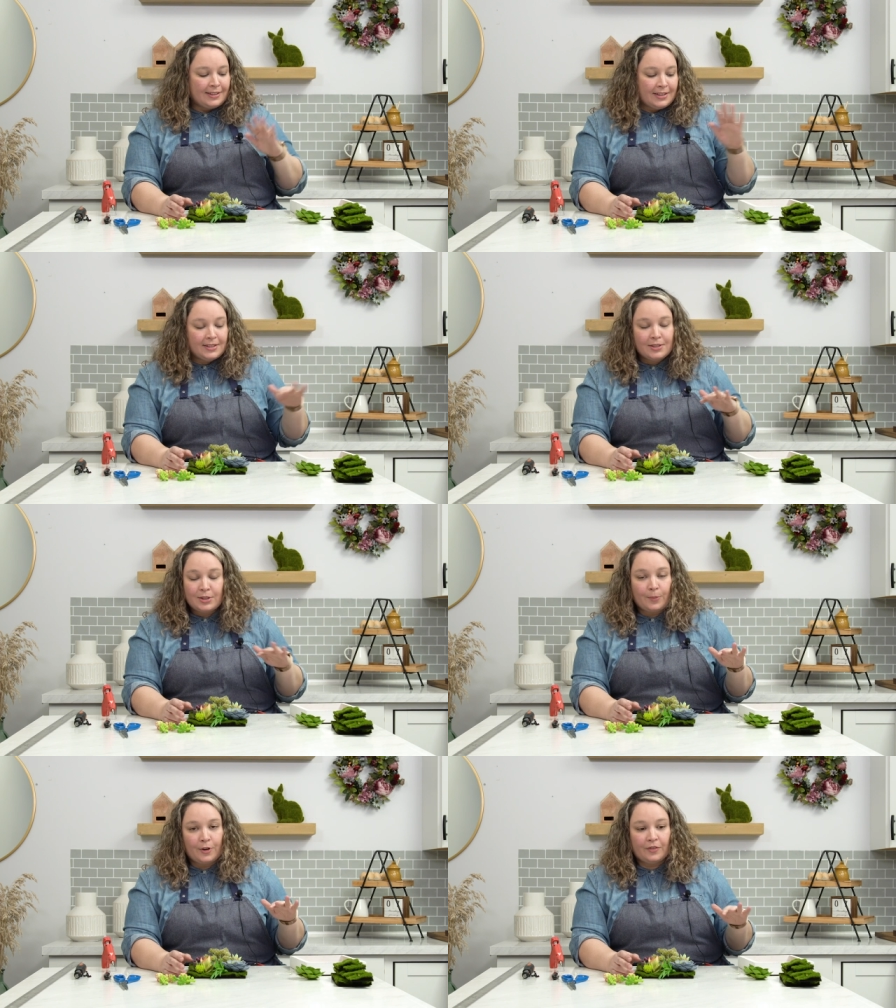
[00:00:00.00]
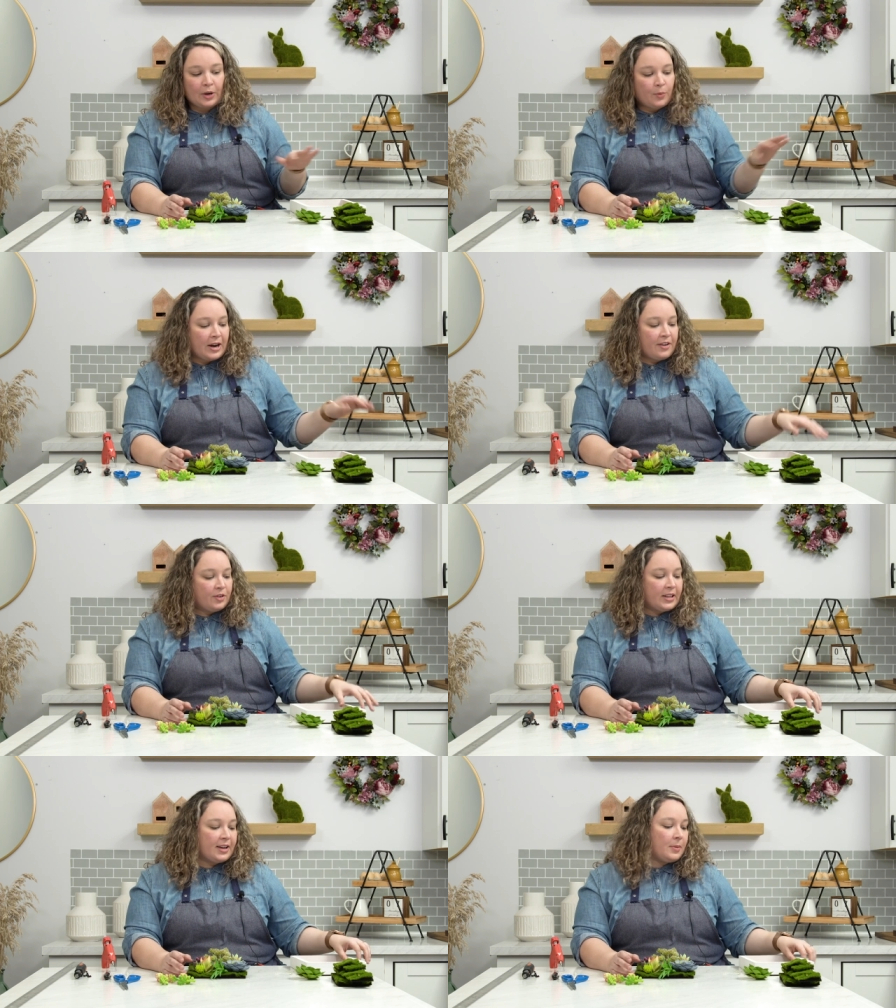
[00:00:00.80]
This is the perfect way
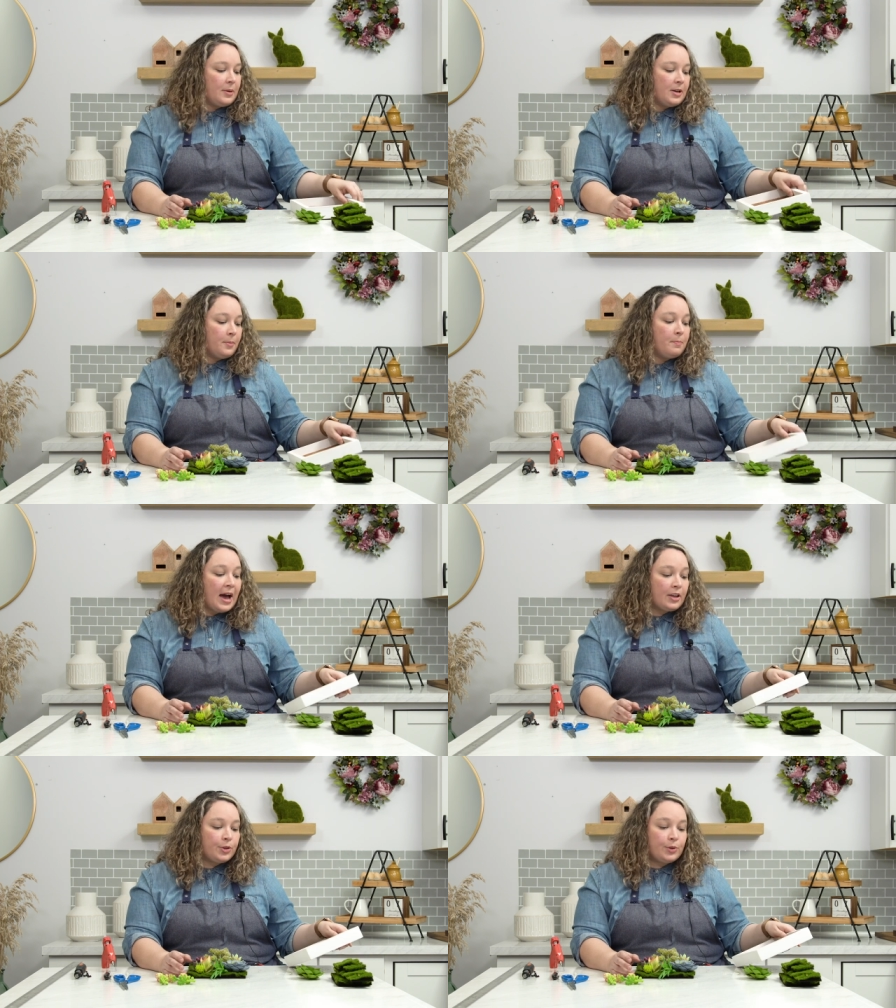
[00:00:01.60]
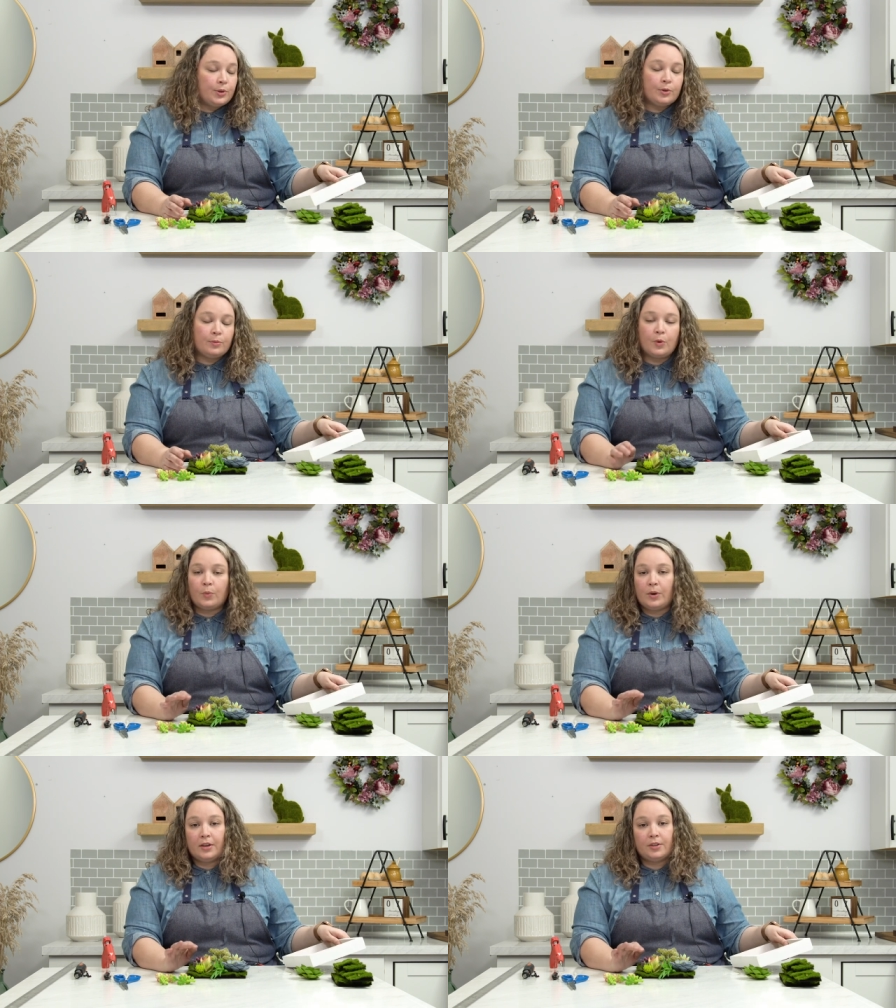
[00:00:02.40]
for like maybe a bathroom
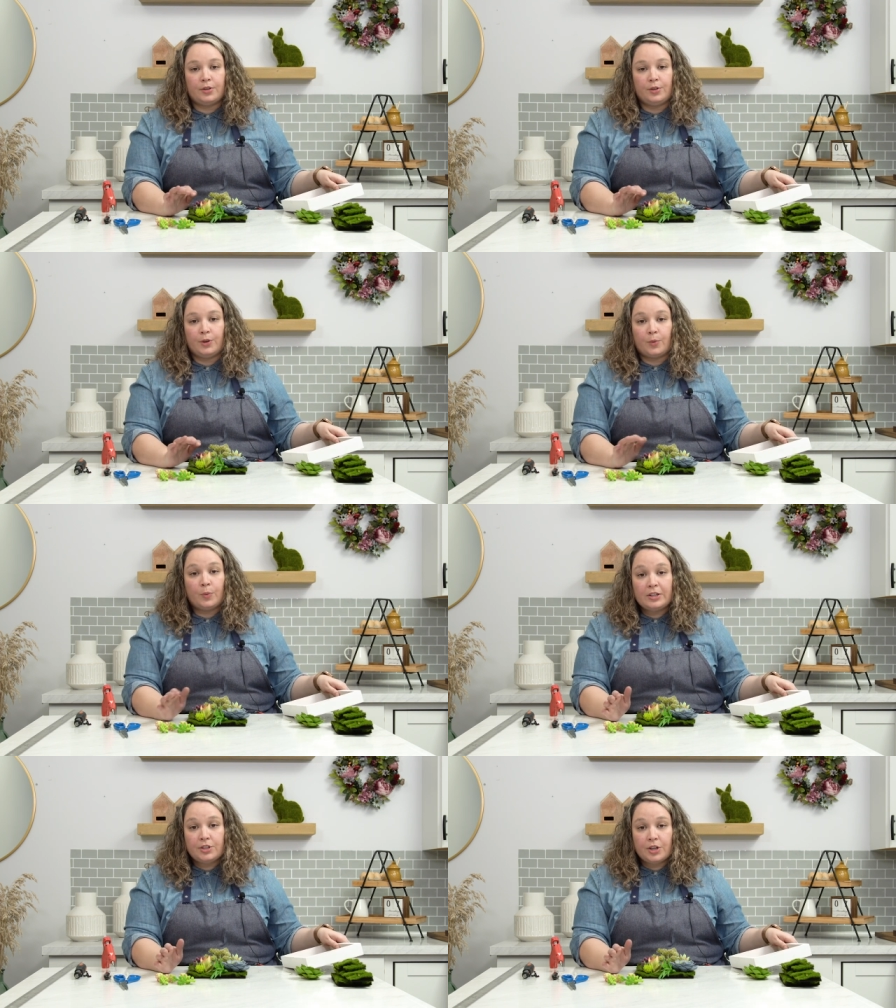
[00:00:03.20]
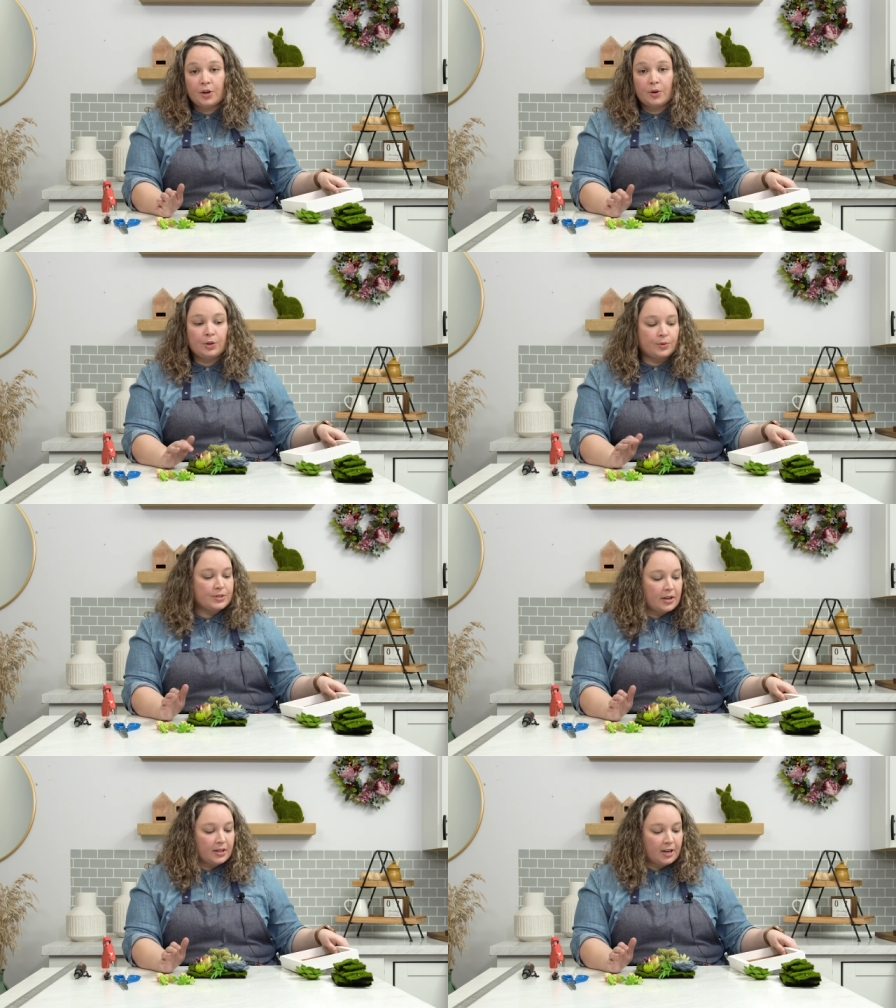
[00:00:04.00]
with no window, no
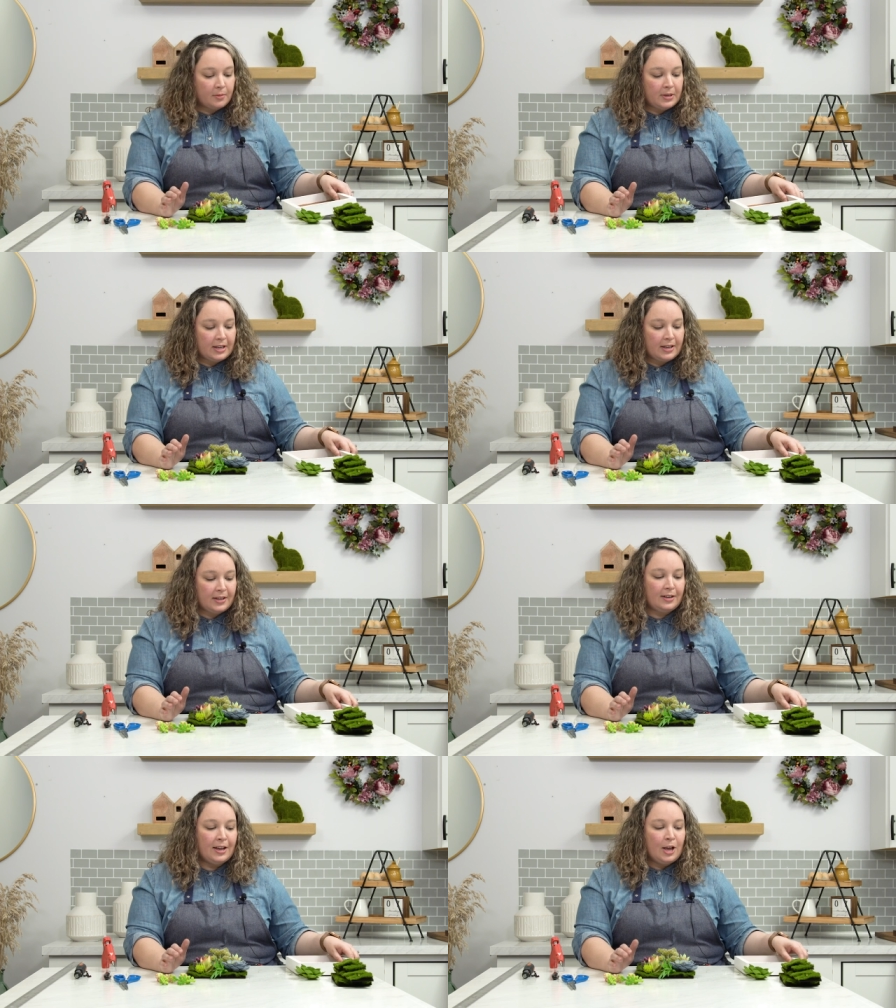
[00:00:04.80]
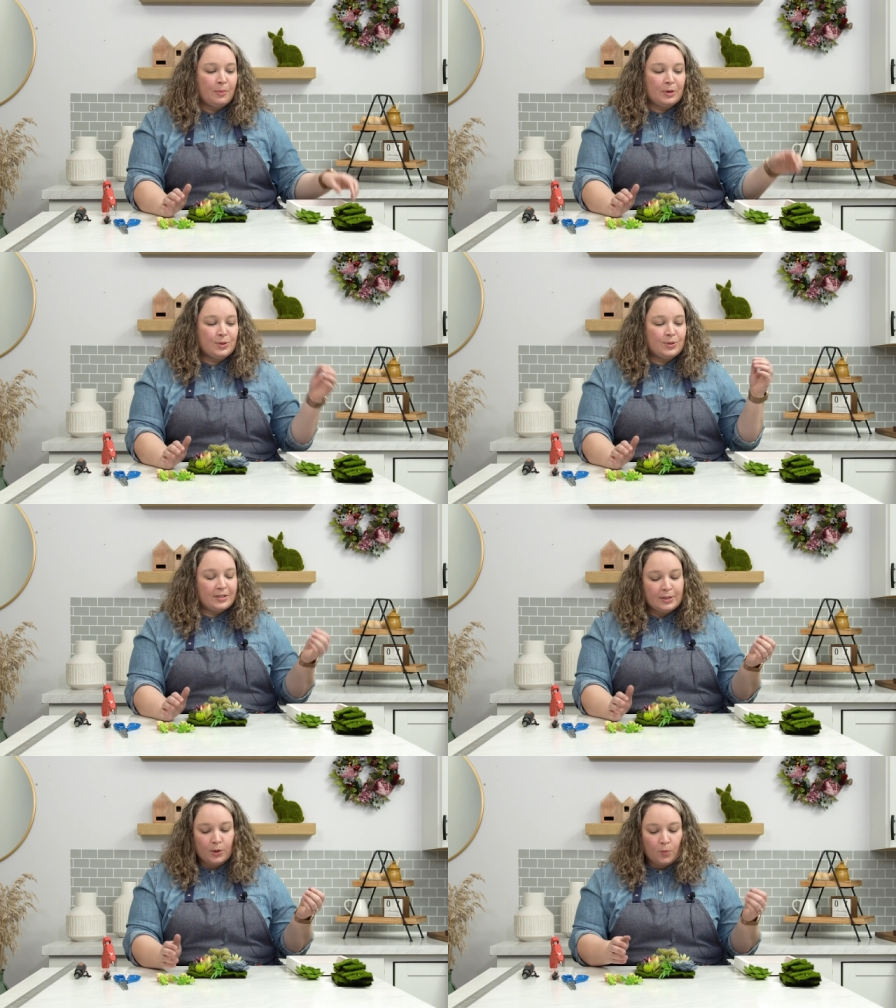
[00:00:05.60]
sun coming in, but you
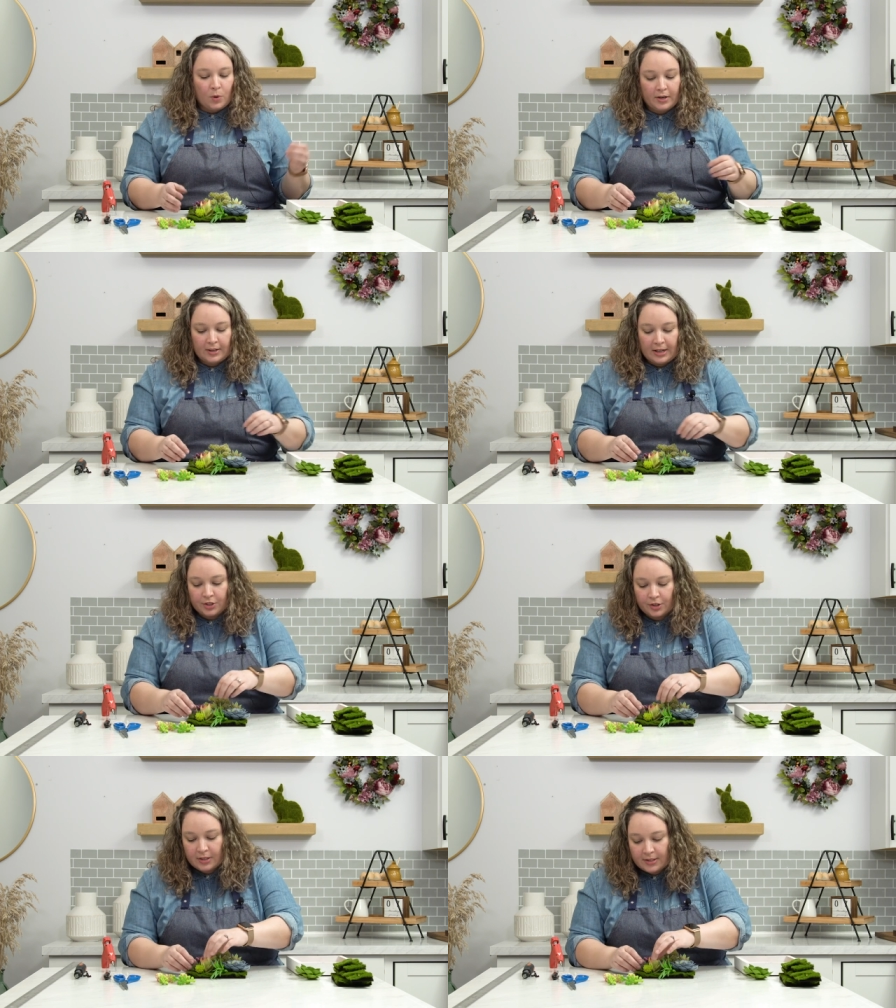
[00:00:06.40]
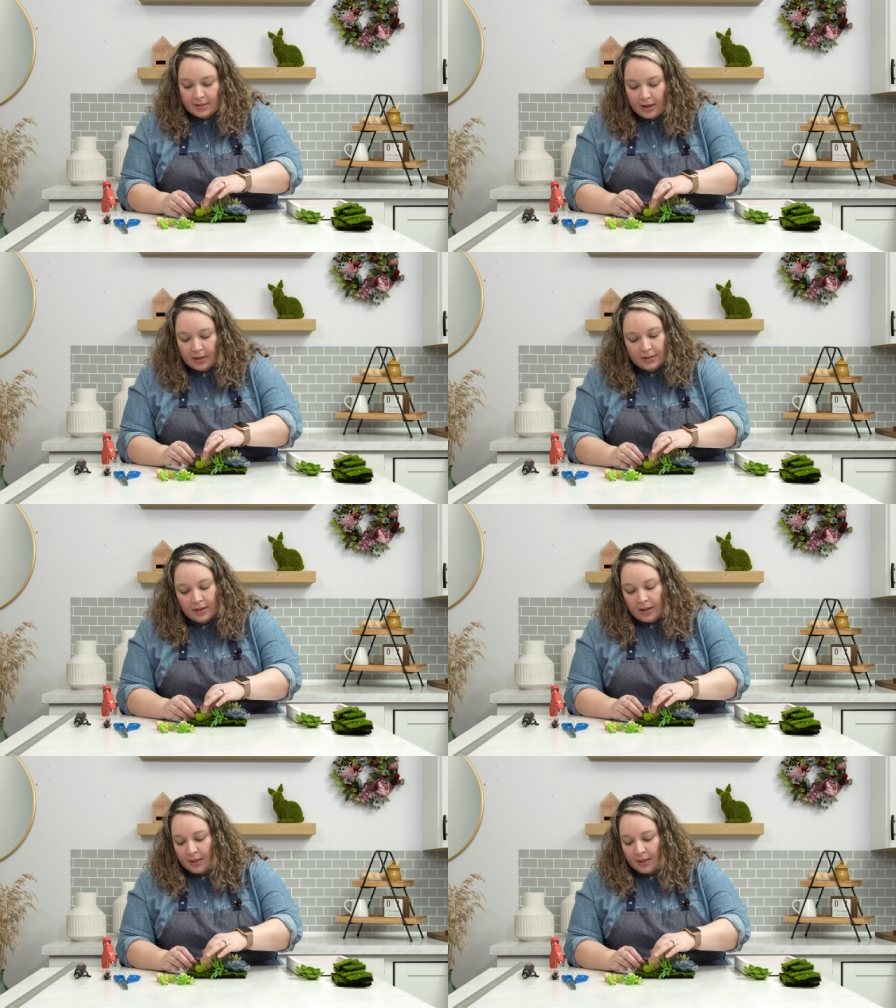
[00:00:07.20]
still want nature inside.